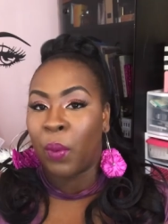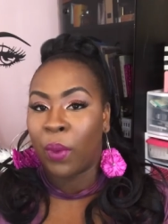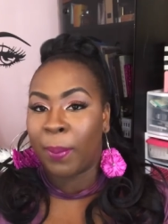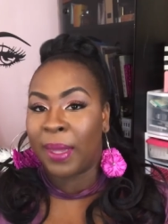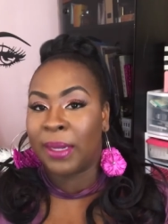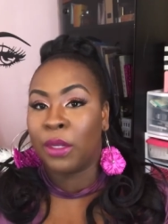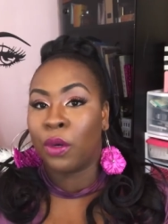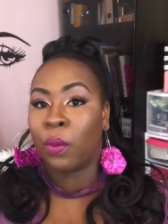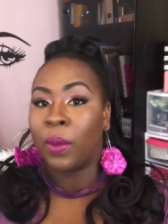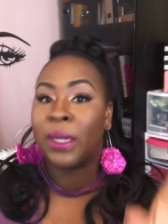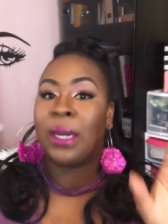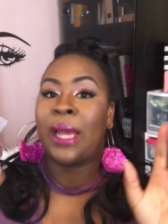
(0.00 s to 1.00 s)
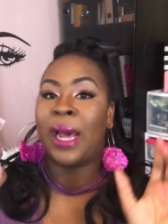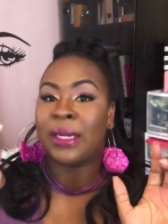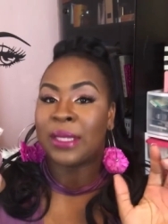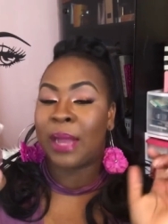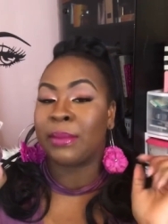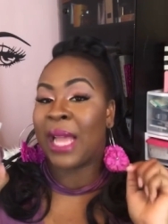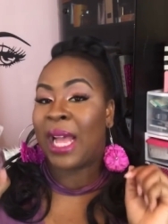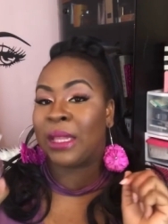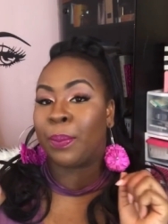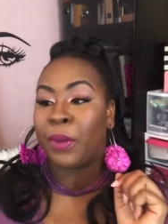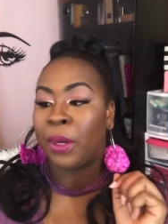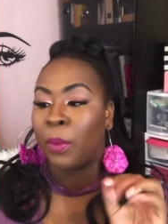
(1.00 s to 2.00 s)
but with my little one, a lot of times I have
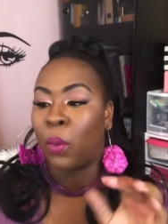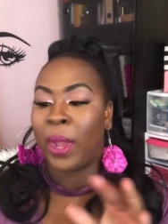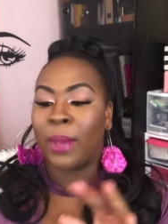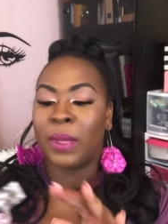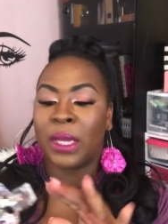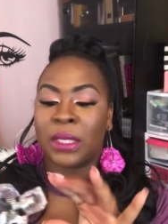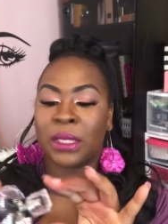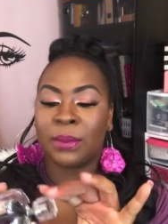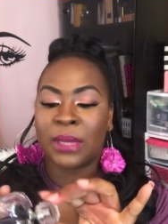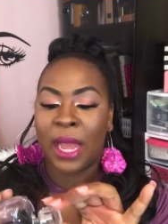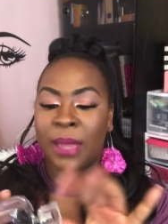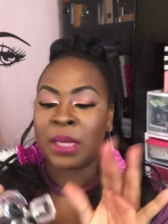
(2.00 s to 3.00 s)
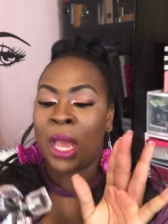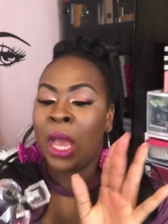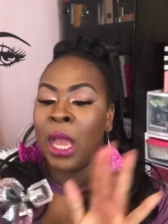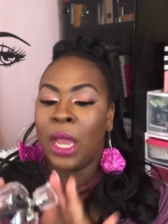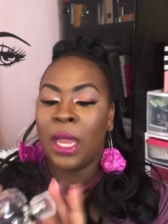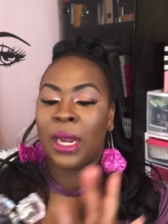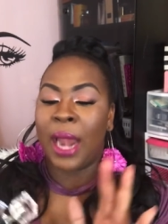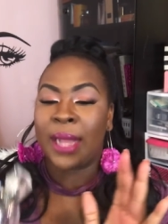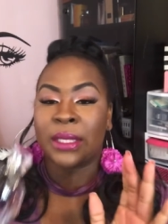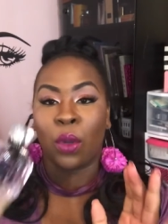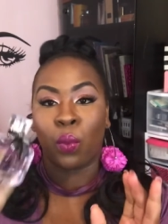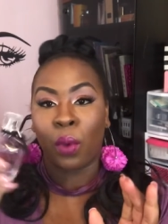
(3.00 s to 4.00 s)
to put them away because sometimes he
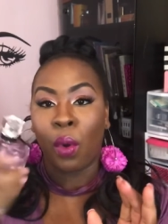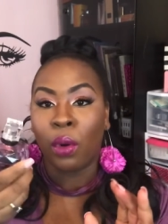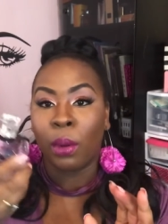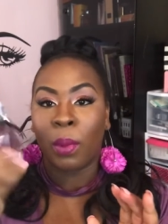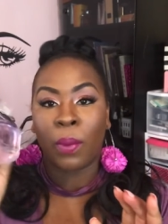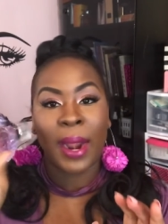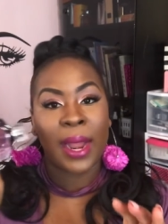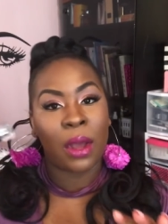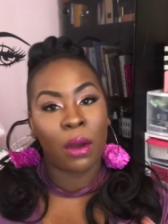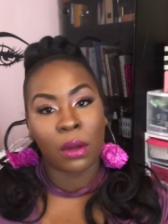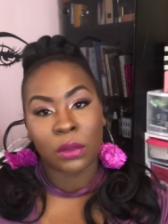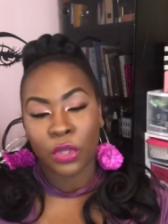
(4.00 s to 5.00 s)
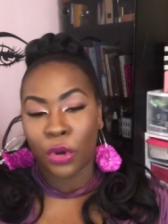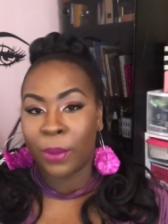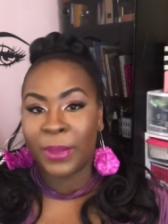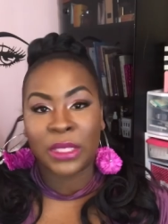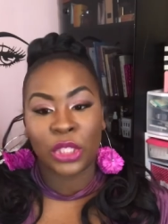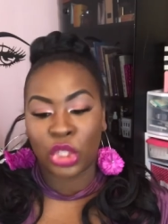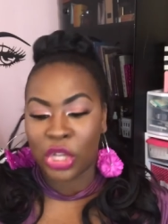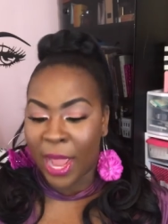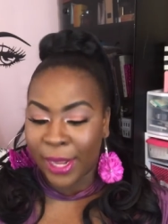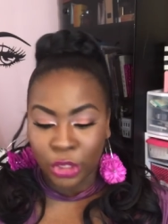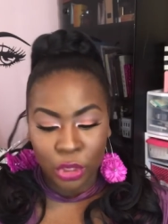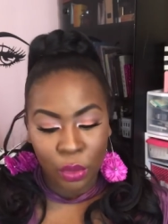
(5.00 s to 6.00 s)
like to roll them around, turn them into
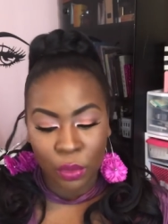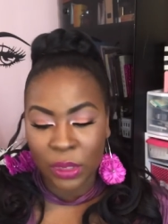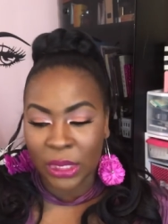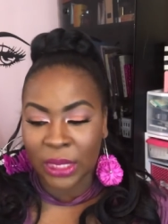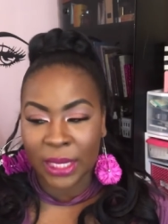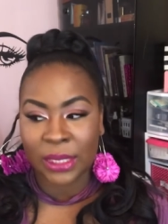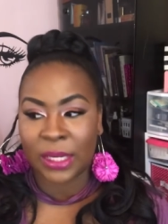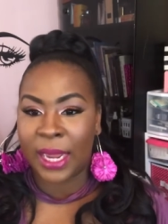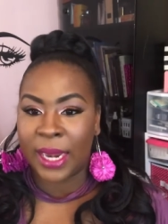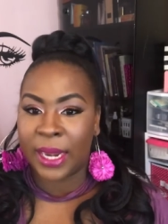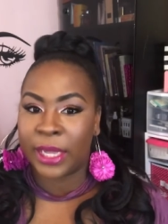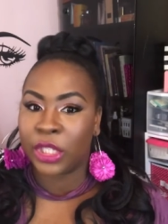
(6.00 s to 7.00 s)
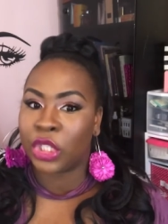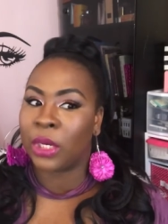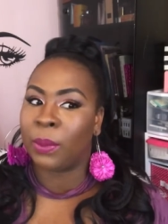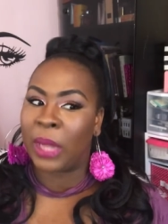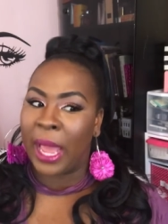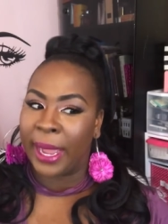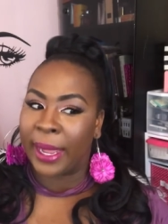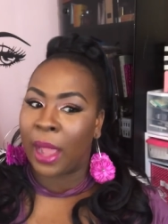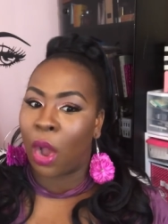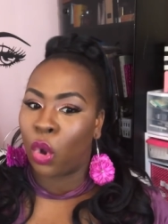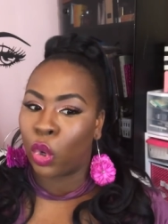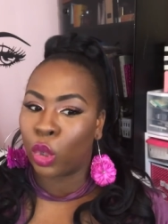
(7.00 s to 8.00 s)
G.I. Joes and things of that nature. And I'm like,
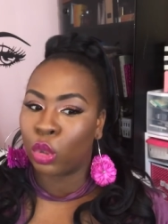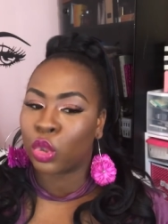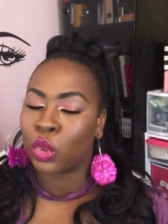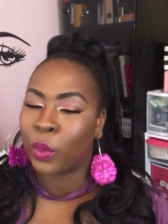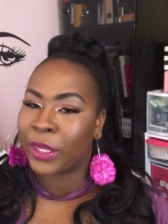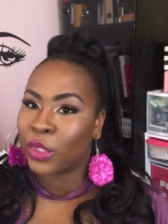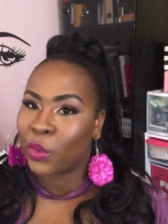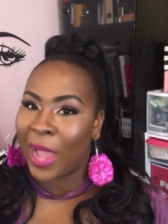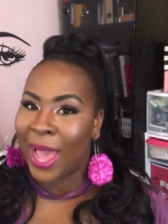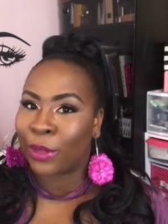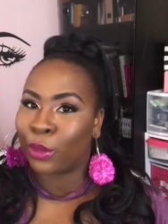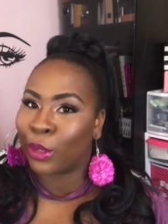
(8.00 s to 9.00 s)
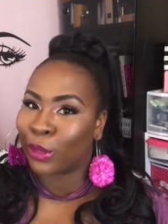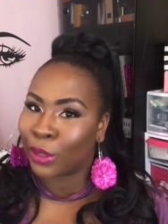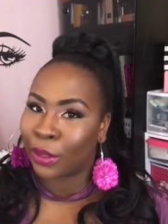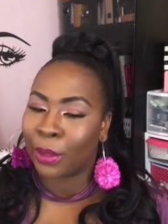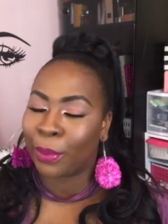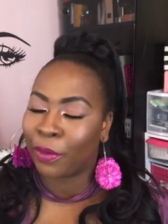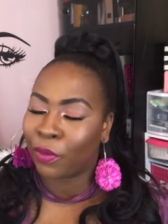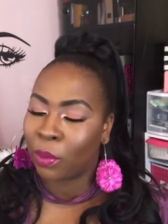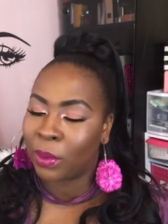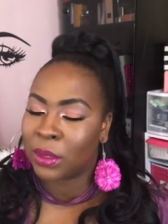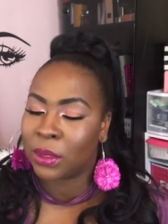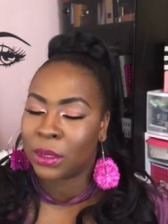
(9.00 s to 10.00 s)
all those toys you got, you don't turn the
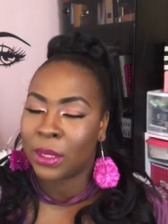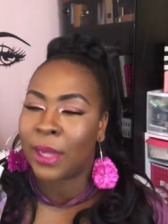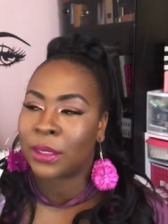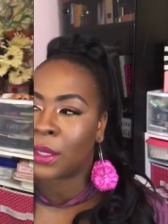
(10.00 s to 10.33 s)
perfume into G.I.